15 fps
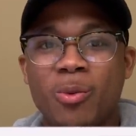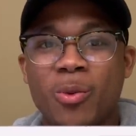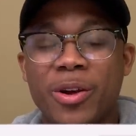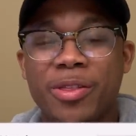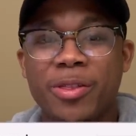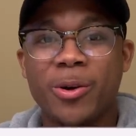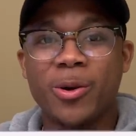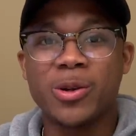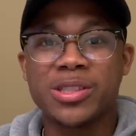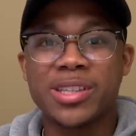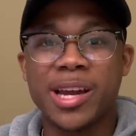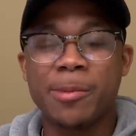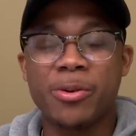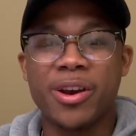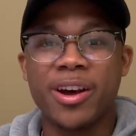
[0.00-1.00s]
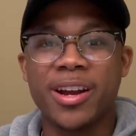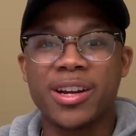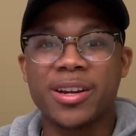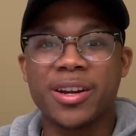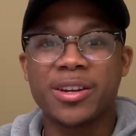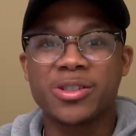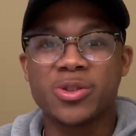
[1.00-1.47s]
what those
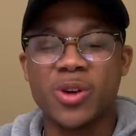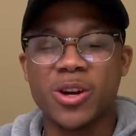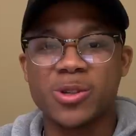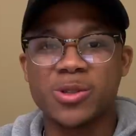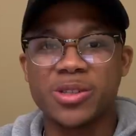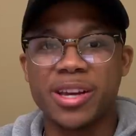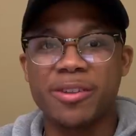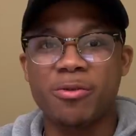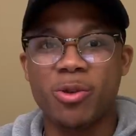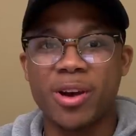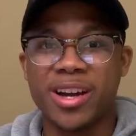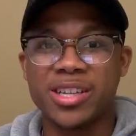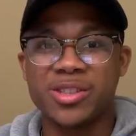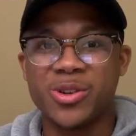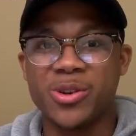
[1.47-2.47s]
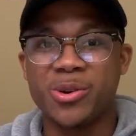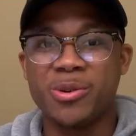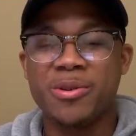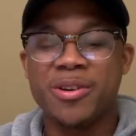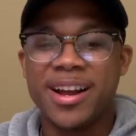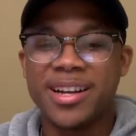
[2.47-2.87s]
embryonic structures give rise to.